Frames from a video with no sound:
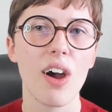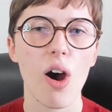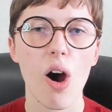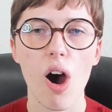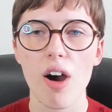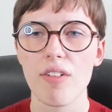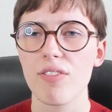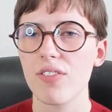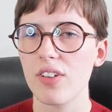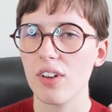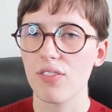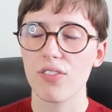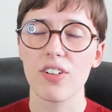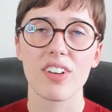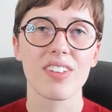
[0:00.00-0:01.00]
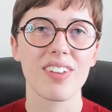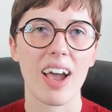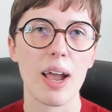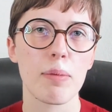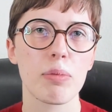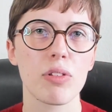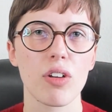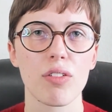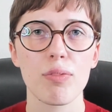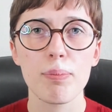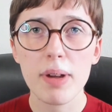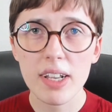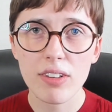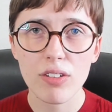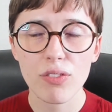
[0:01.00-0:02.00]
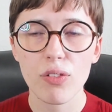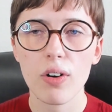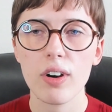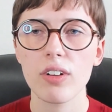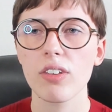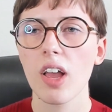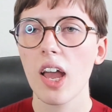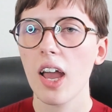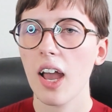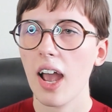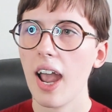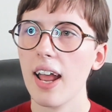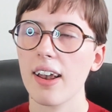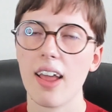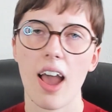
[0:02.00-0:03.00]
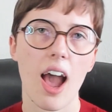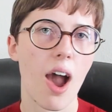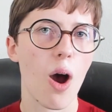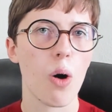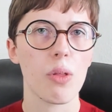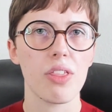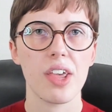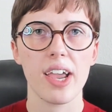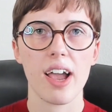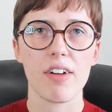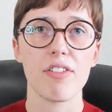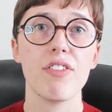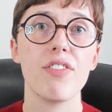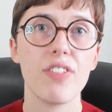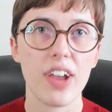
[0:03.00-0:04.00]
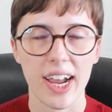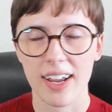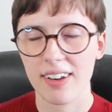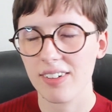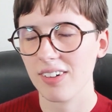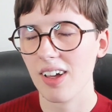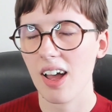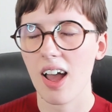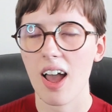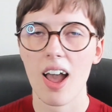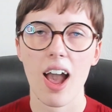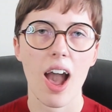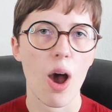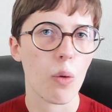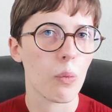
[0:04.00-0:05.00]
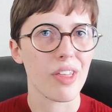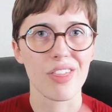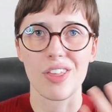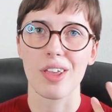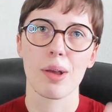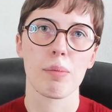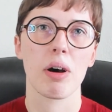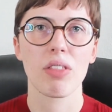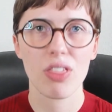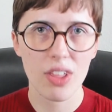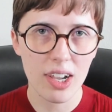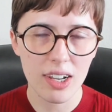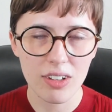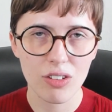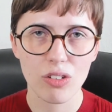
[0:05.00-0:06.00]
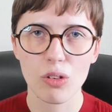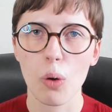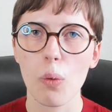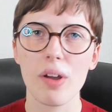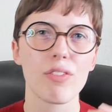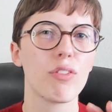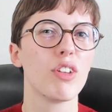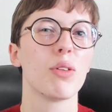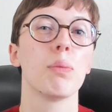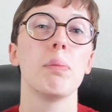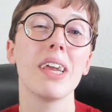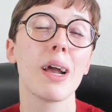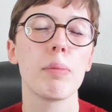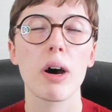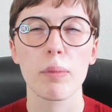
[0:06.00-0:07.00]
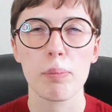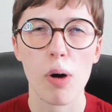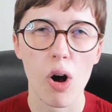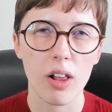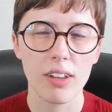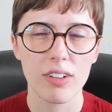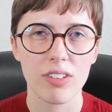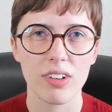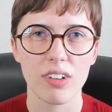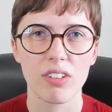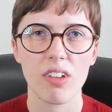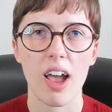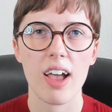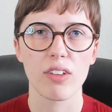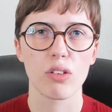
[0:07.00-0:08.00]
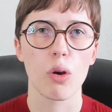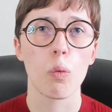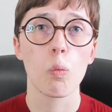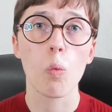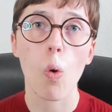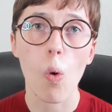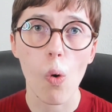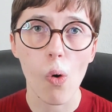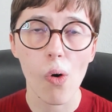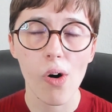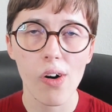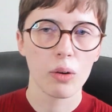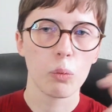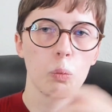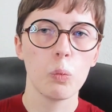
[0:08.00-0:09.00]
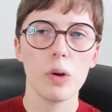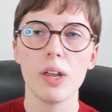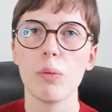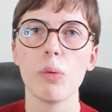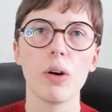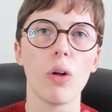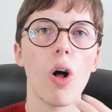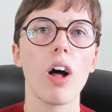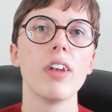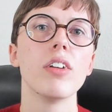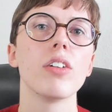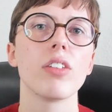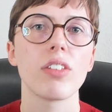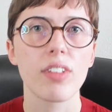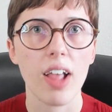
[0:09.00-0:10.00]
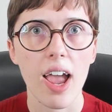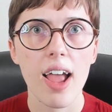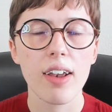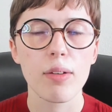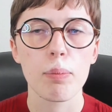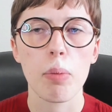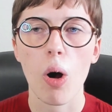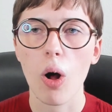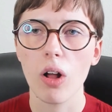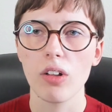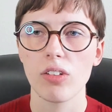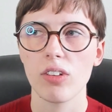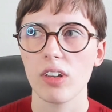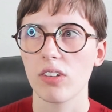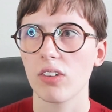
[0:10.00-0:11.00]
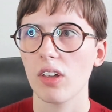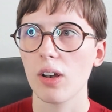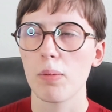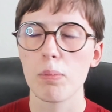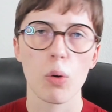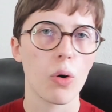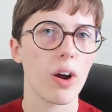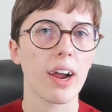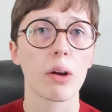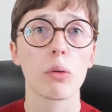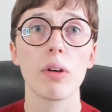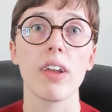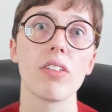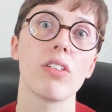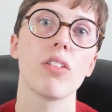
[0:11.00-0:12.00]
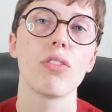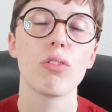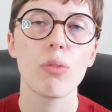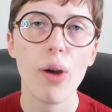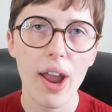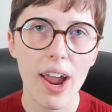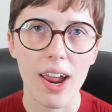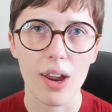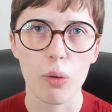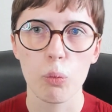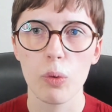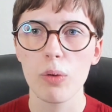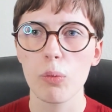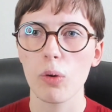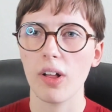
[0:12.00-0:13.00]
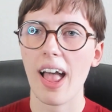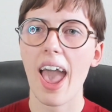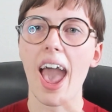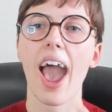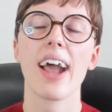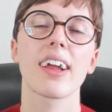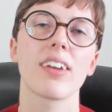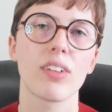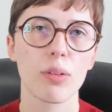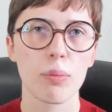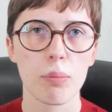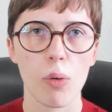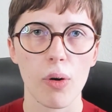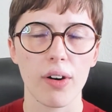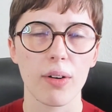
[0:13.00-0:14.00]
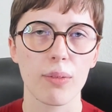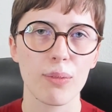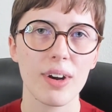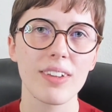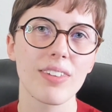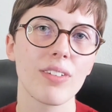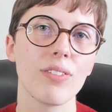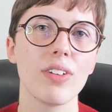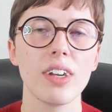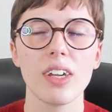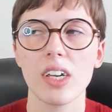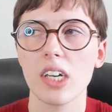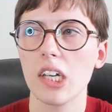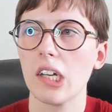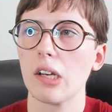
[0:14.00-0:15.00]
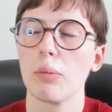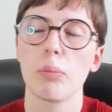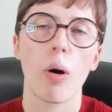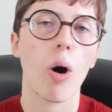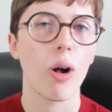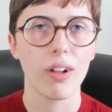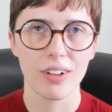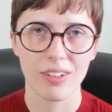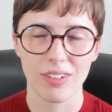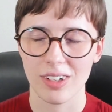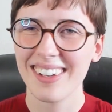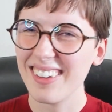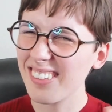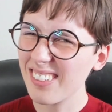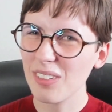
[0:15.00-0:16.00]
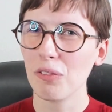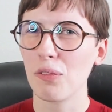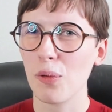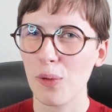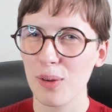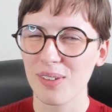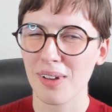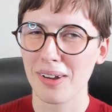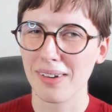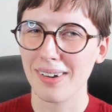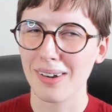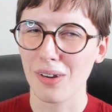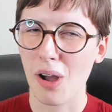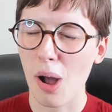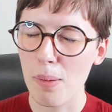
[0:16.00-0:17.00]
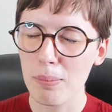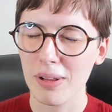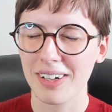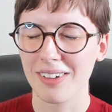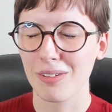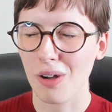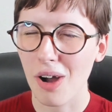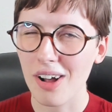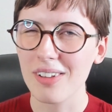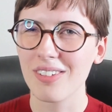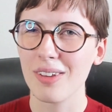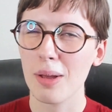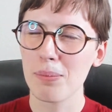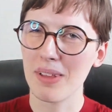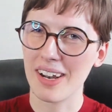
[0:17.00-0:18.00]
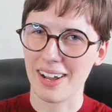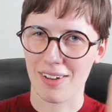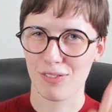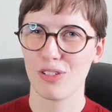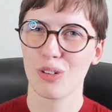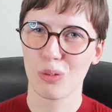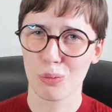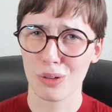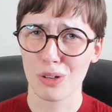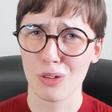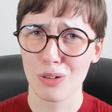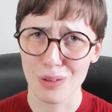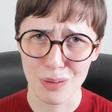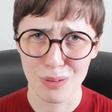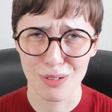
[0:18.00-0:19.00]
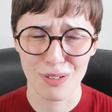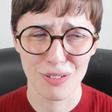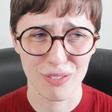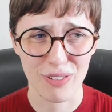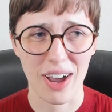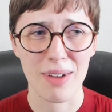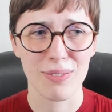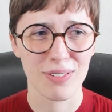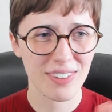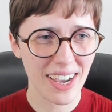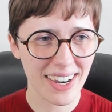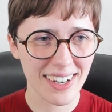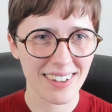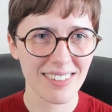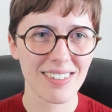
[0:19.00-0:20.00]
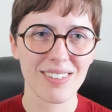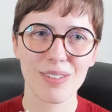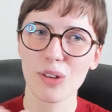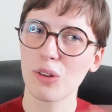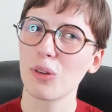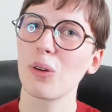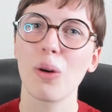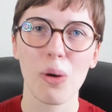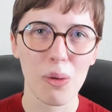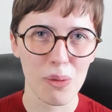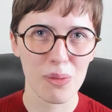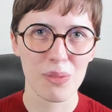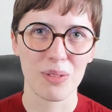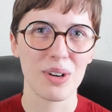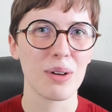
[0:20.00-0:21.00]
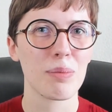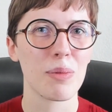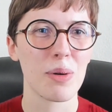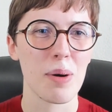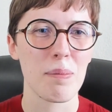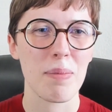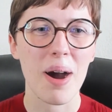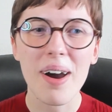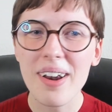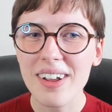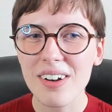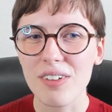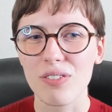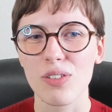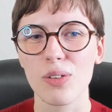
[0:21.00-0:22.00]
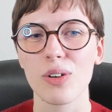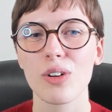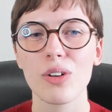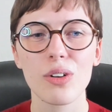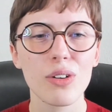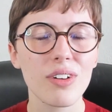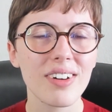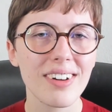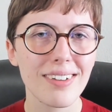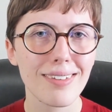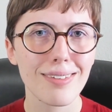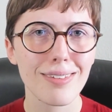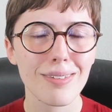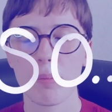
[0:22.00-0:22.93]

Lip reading: of different types of metaphors and how they affect how we think about things. So if we speak about politics as a war, we will understand politics in a more aggressive way. We will act more aggressively in politics. This is of course a complex concept that I've just reduced to 5 seconds. Go read more about it if you're curious.